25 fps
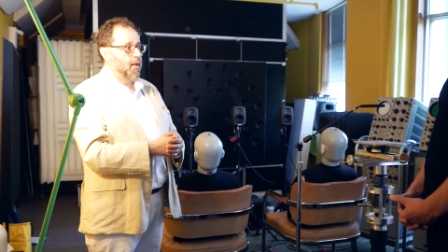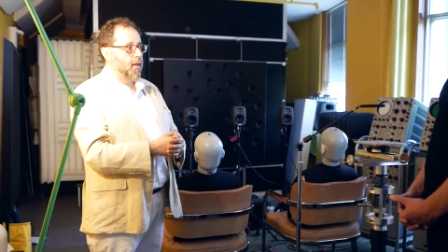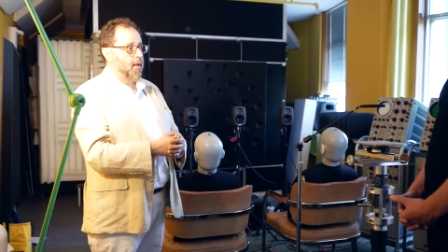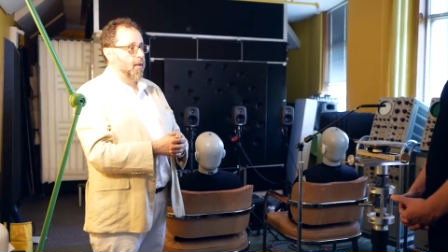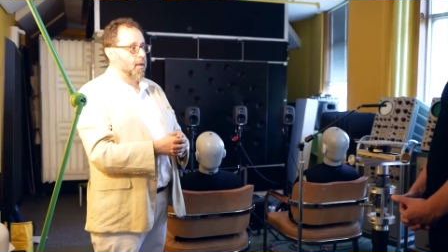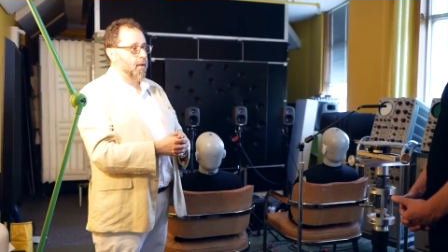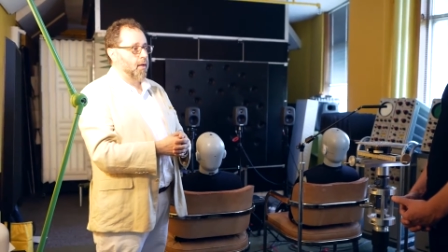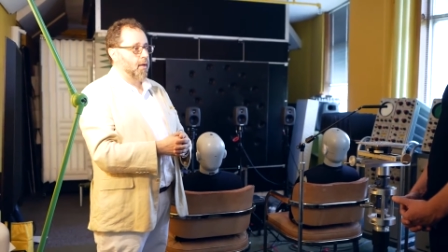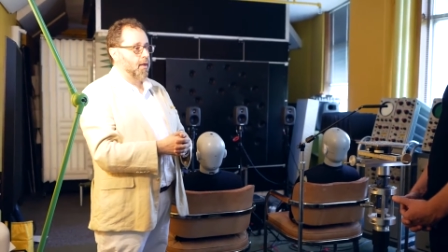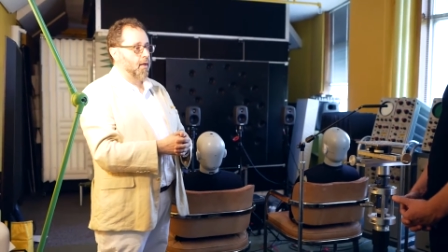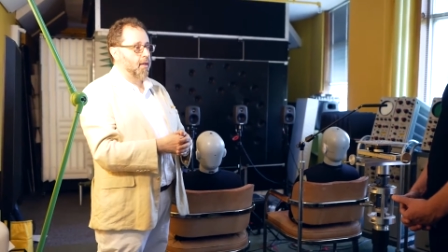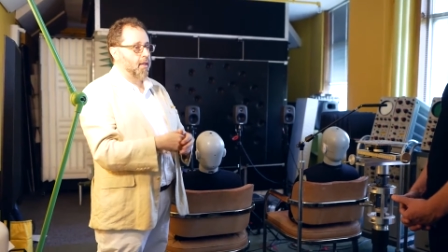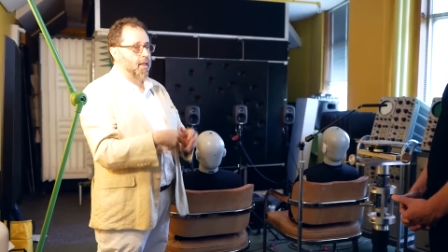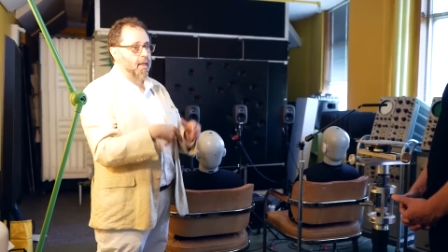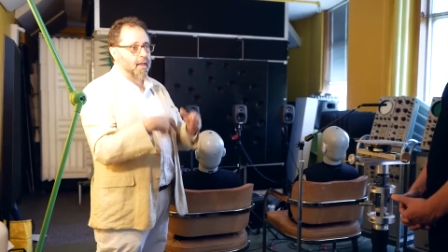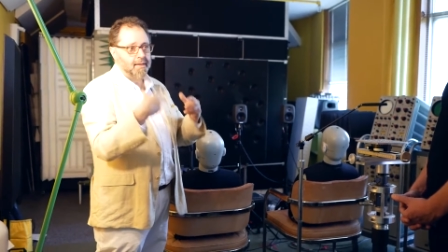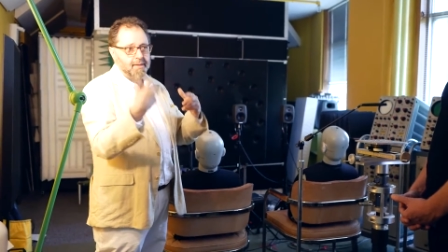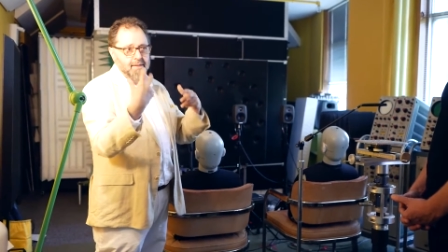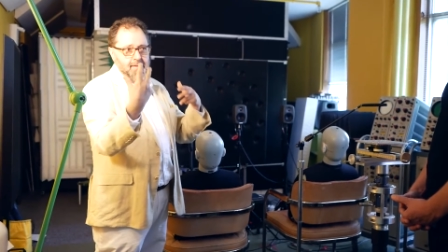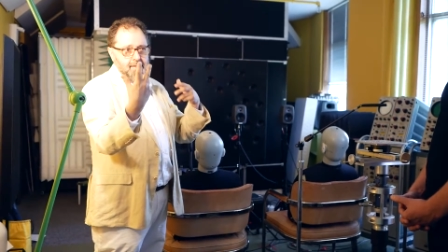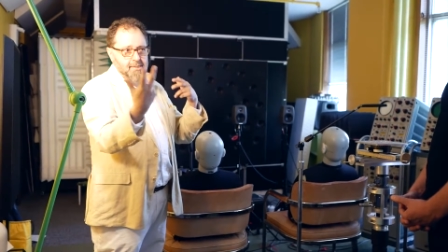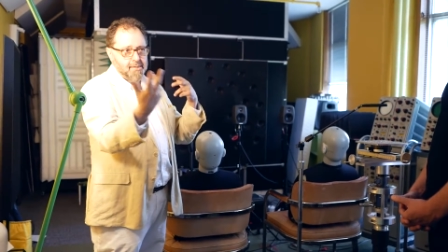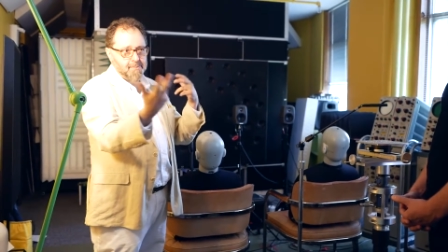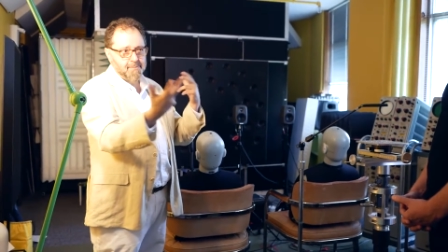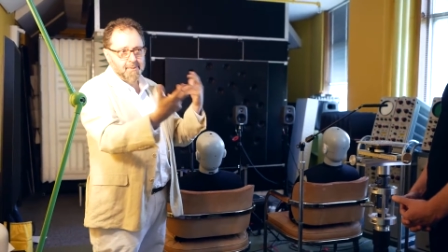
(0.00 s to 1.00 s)
Uh,
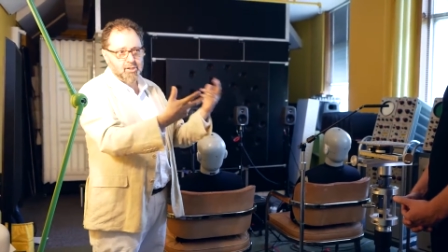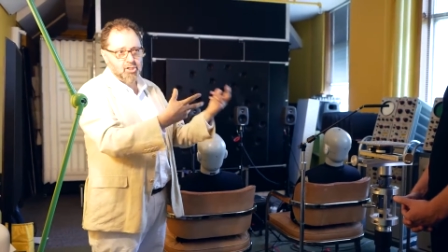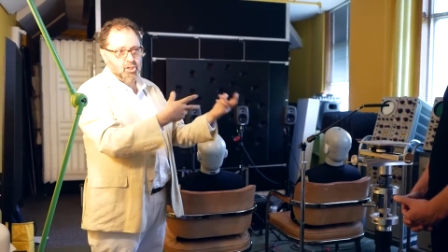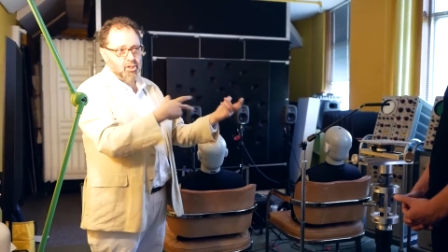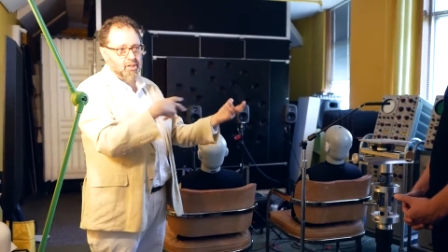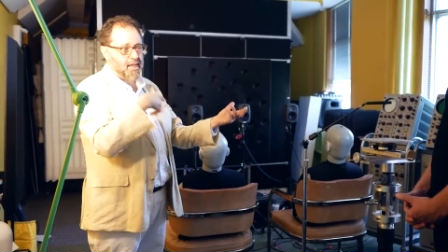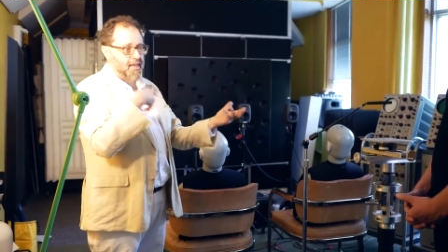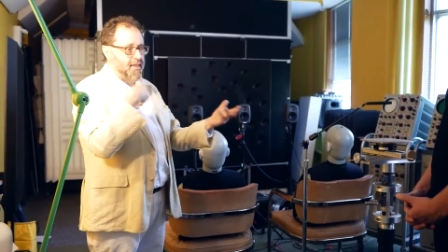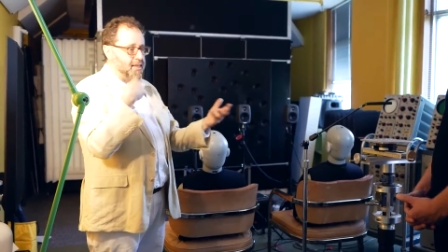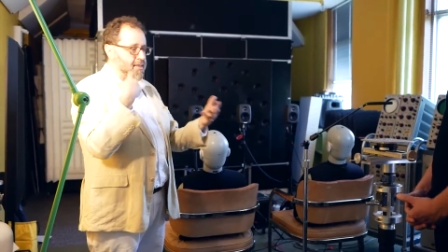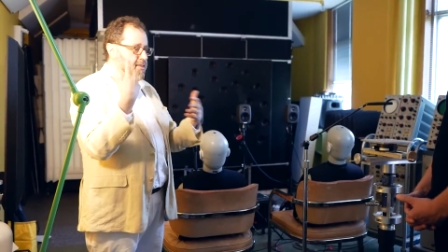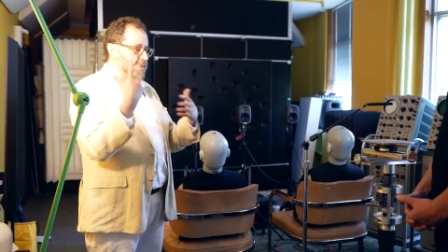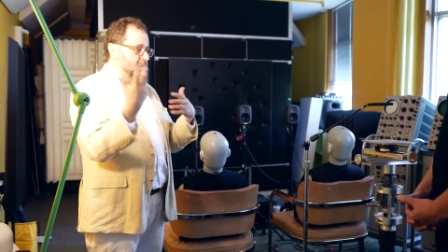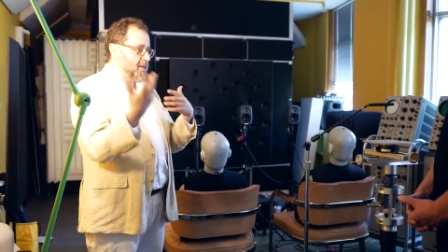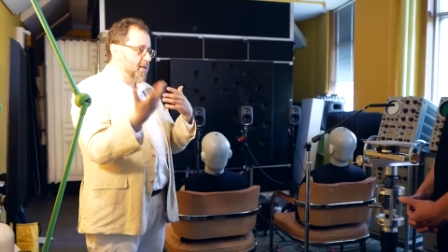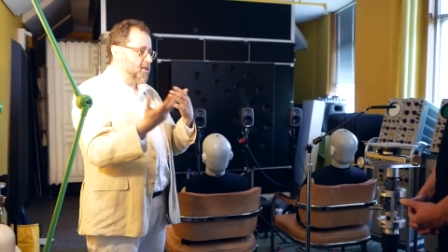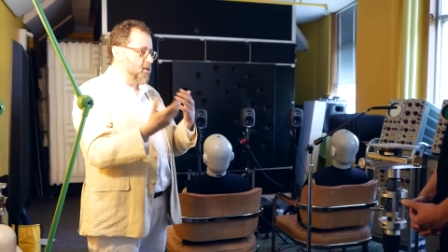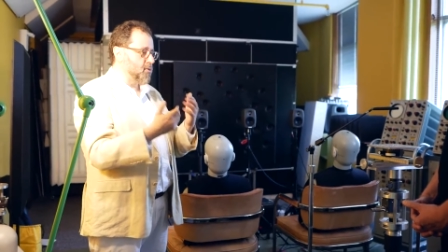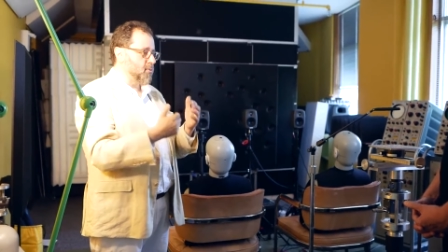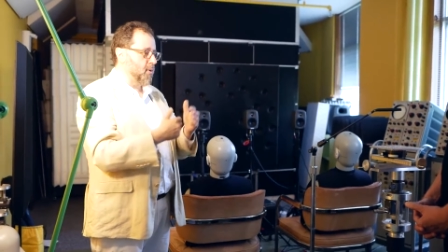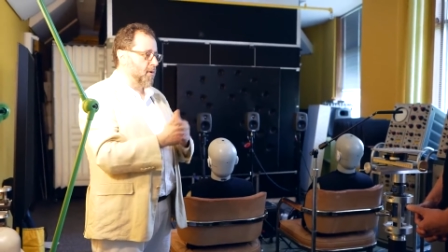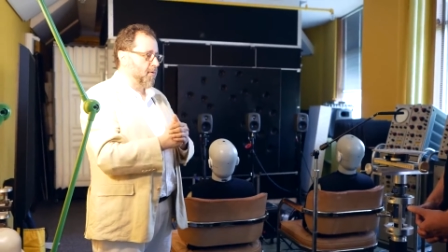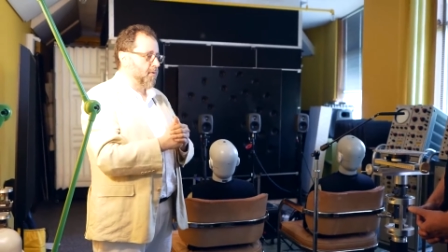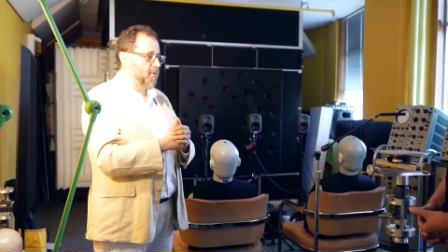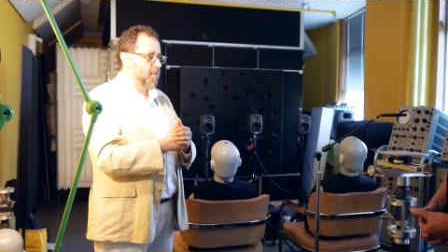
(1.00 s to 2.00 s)
spatial aliasing
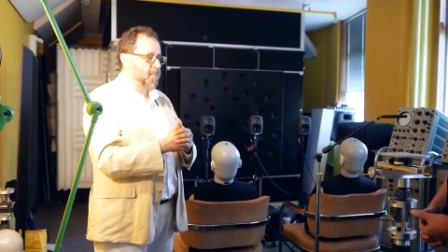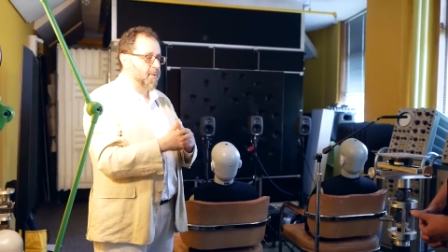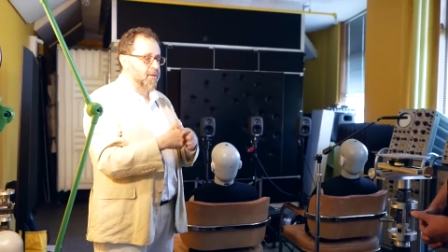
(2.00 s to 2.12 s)
is one of them.